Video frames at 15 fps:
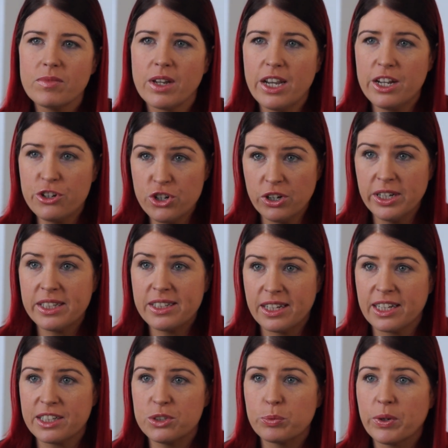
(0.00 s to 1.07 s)
enjoy
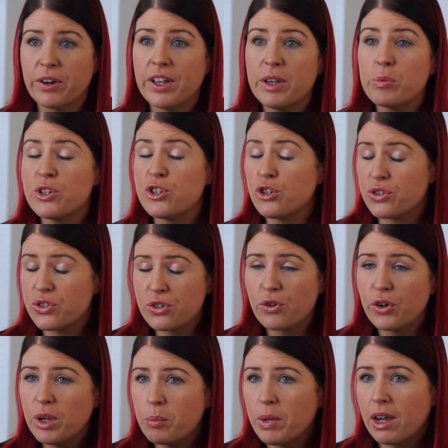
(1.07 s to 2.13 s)
things where he was just
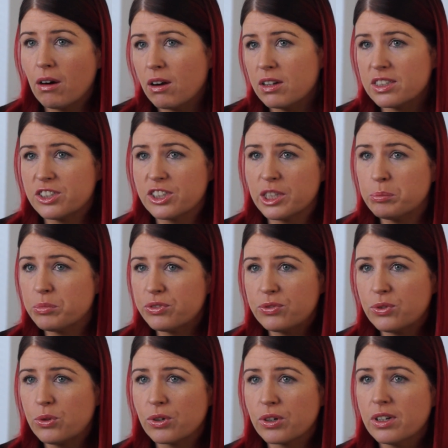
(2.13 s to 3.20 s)
screaming all the time
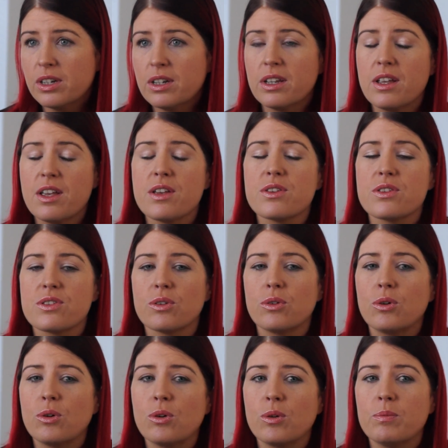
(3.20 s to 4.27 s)
before.
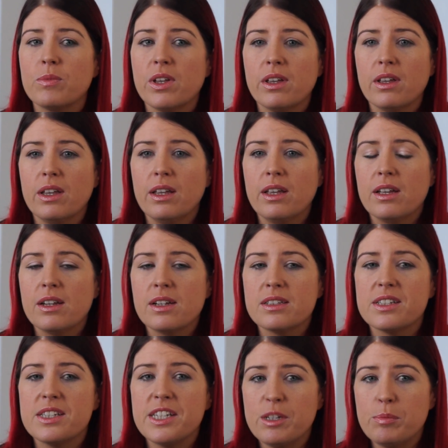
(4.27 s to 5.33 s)
So
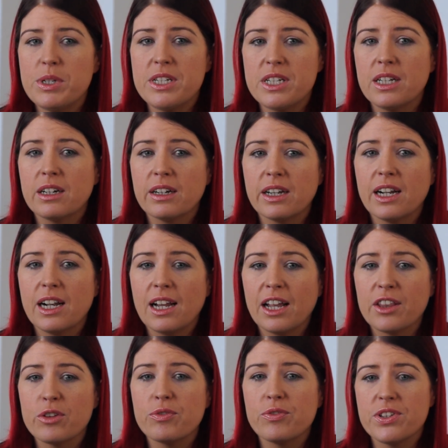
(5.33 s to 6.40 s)
the CBD oil
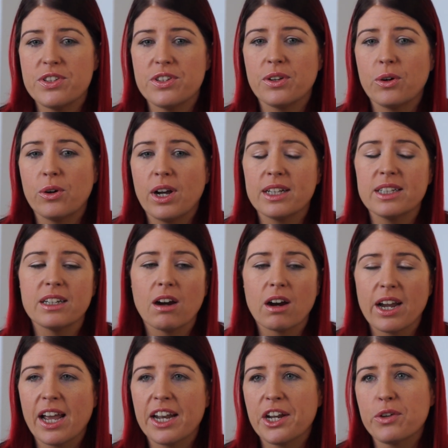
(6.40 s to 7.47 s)
and the physio and the
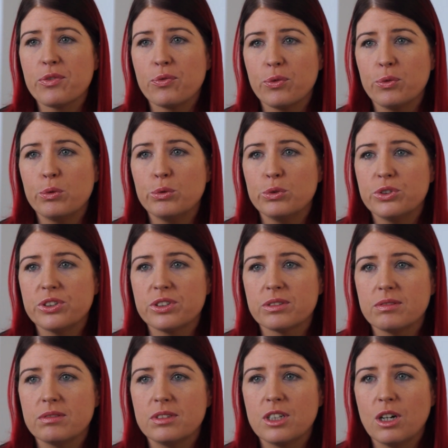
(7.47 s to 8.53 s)
organic food
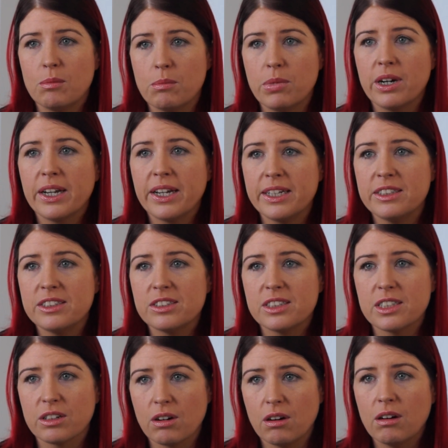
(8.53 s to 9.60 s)
combined,
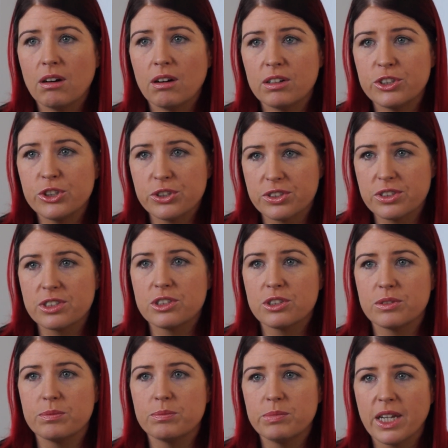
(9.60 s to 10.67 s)
they're all
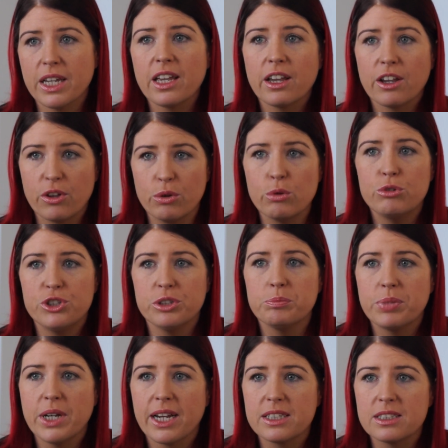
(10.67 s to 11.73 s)
just making a huge
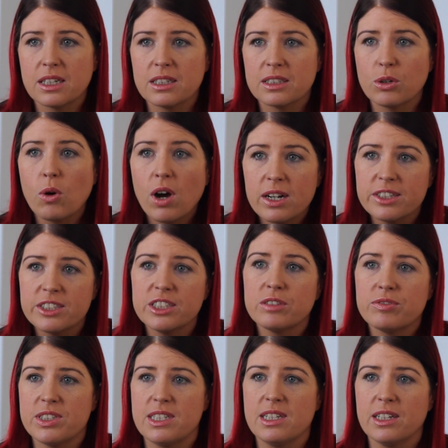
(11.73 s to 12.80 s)
impact on the quality
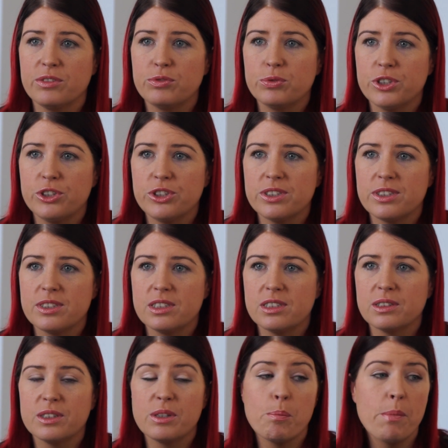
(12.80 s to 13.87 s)
of his life, which is
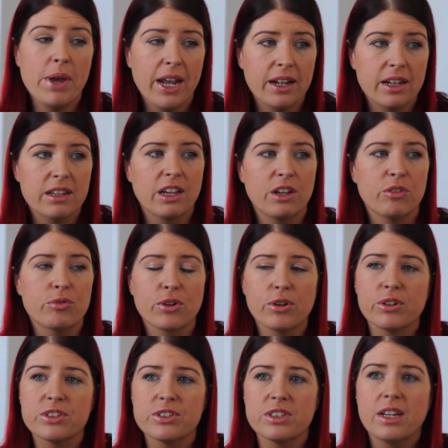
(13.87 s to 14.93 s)
the main thing for
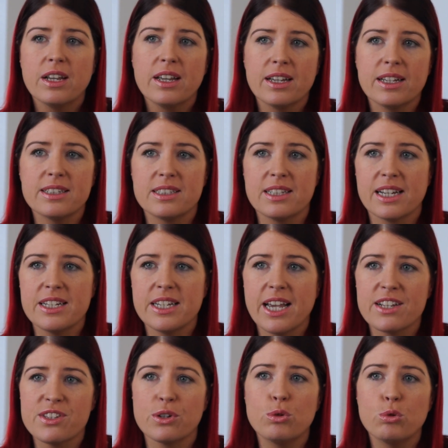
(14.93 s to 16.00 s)
us, is that he
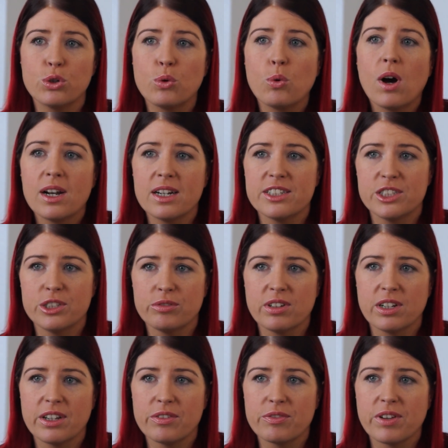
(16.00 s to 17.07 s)
has a good quality of
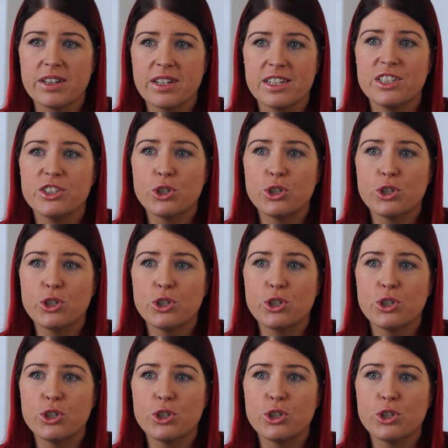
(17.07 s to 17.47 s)
life and that he's